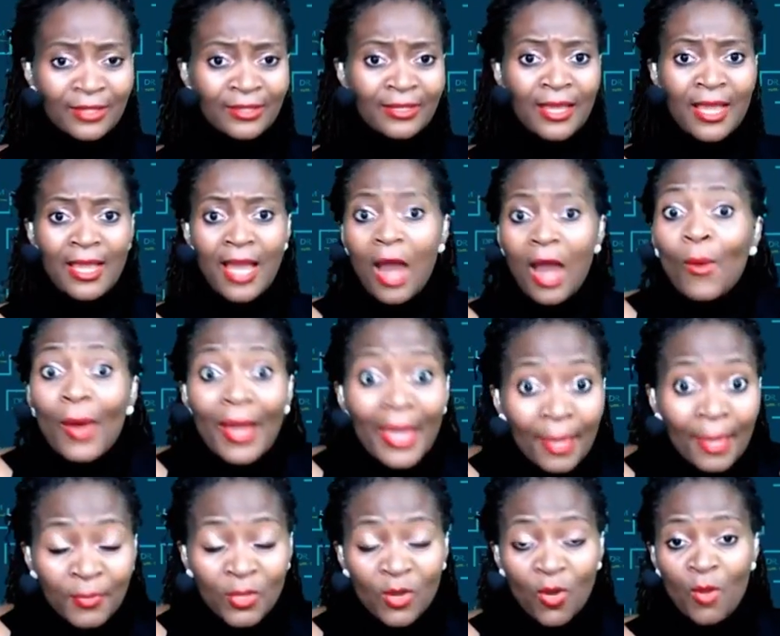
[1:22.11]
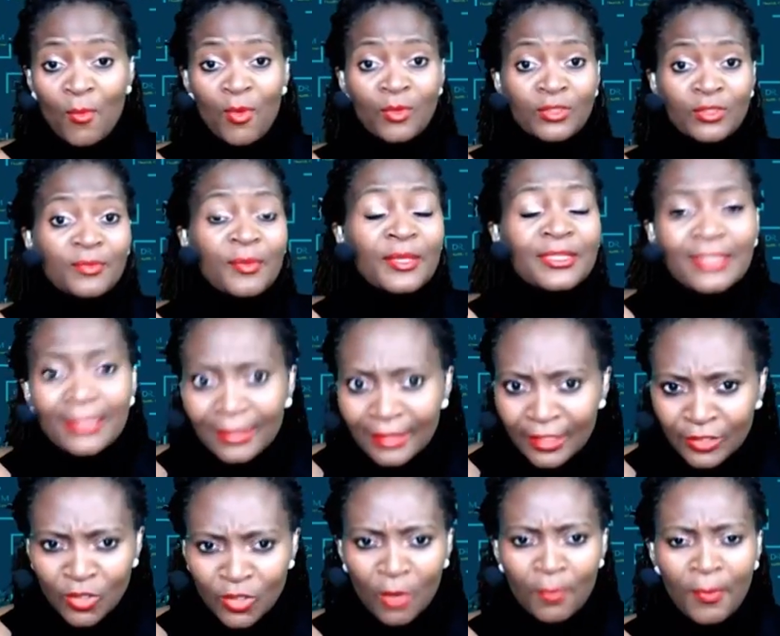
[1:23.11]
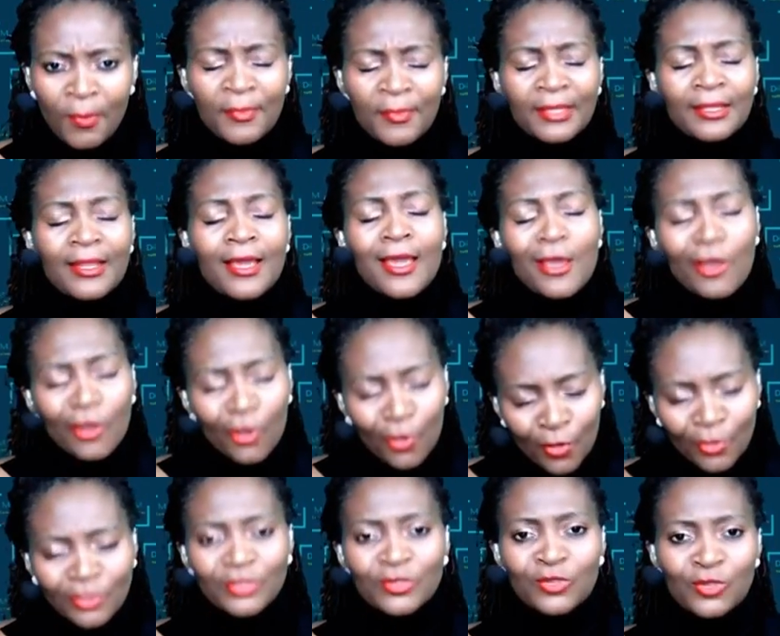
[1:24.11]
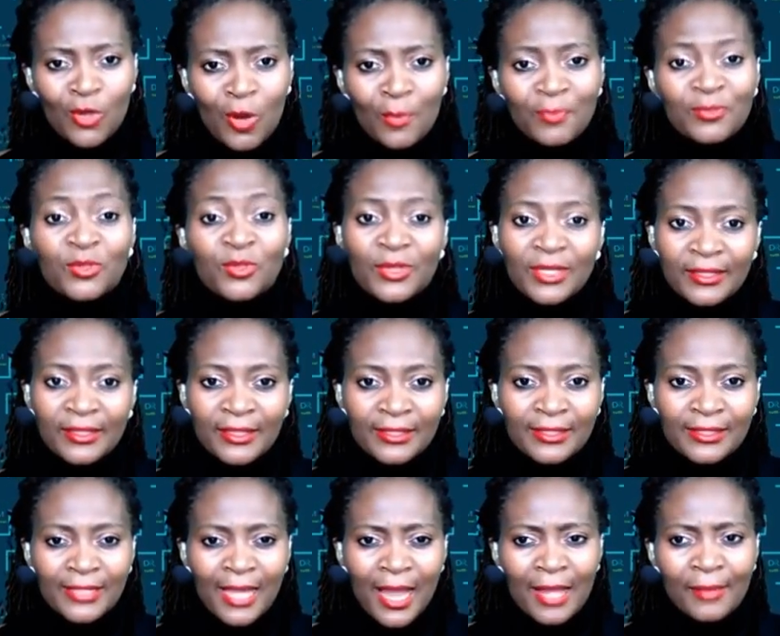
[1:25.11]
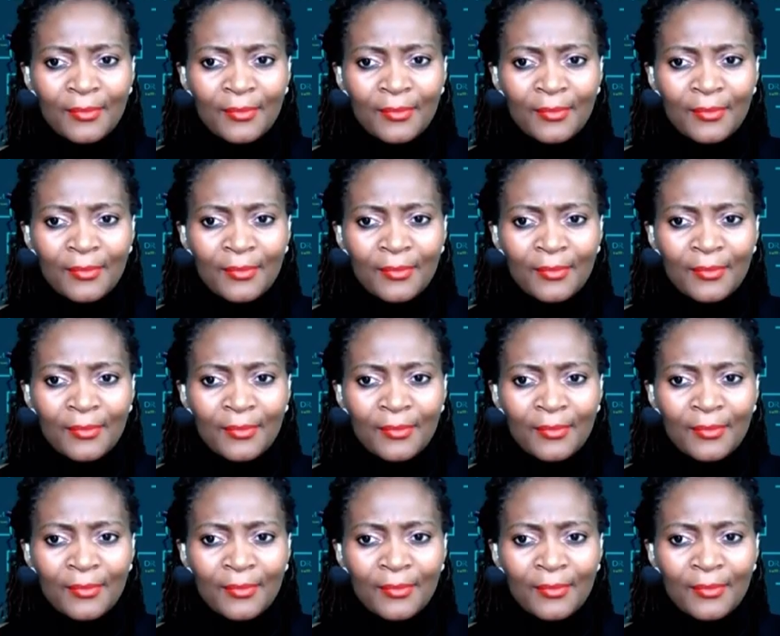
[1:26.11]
our happy hormones, basically the dopamine, could drop during this time.